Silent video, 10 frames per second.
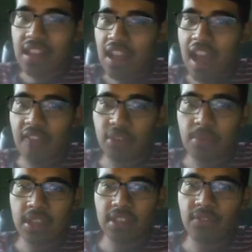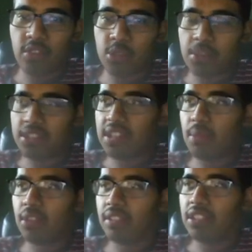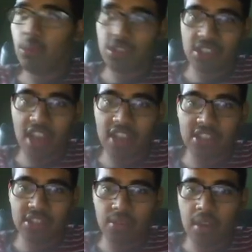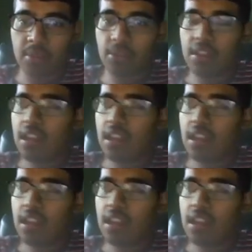after being the first place team in the league, which is actually incredible.